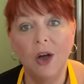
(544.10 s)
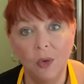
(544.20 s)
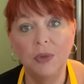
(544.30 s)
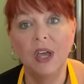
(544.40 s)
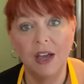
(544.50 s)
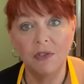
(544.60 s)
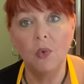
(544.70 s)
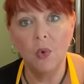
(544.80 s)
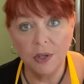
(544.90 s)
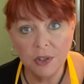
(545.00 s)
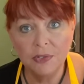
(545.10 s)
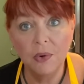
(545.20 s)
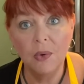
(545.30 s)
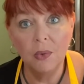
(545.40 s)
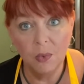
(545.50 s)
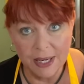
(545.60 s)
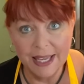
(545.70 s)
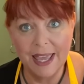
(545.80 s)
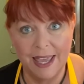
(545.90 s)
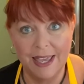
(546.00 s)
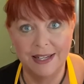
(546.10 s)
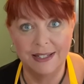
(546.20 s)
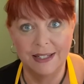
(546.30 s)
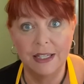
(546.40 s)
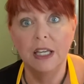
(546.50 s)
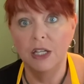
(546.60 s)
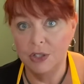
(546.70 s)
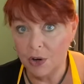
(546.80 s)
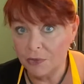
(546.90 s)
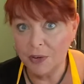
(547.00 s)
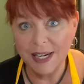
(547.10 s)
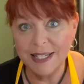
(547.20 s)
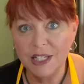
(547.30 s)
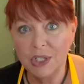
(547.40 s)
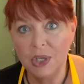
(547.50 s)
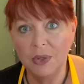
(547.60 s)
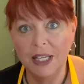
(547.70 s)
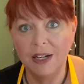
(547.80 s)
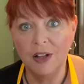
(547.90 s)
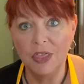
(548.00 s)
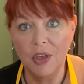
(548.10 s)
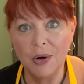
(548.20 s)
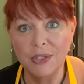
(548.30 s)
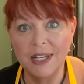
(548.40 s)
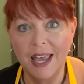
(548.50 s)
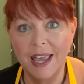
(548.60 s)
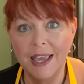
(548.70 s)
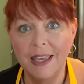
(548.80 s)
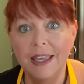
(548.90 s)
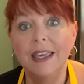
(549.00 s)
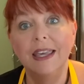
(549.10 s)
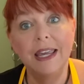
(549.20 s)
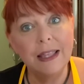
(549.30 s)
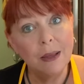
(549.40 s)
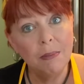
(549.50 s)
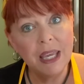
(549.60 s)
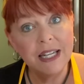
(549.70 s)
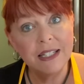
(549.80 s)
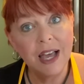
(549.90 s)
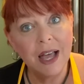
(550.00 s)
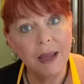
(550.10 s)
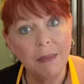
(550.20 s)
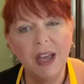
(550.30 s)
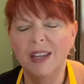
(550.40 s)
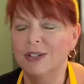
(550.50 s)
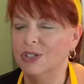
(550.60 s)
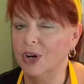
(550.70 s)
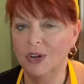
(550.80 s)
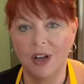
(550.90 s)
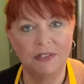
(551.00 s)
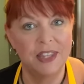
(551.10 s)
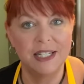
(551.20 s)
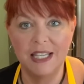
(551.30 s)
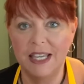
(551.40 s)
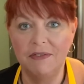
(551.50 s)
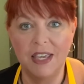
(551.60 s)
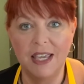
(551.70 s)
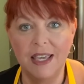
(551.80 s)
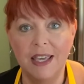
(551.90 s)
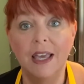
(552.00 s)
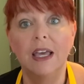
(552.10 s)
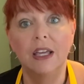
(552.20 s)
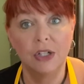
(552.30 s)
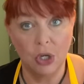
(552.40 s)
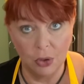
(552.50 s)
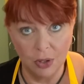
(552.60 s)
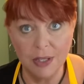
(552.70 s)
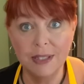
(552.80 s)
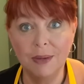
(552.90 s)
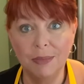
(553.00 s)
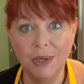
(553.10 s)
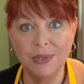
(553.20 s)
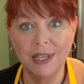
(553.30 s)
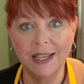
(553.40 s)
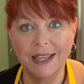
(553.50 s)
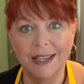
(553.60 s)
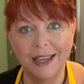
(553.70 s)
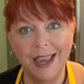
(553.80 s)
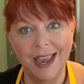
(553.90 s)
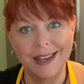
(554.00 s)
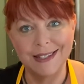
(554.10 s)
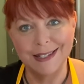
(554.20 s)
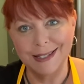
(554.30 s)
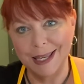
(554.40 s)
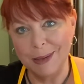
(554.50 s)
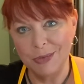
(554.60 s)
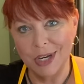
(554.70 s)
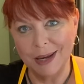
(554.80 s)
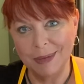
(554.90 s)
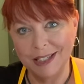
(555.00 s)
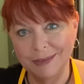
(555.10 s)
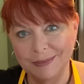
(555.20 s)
hope you have a wonderful week ahead. Don't forget to tune in on Thursday. In the meantime, turn off the TV, turn on some music, and just keep jamming.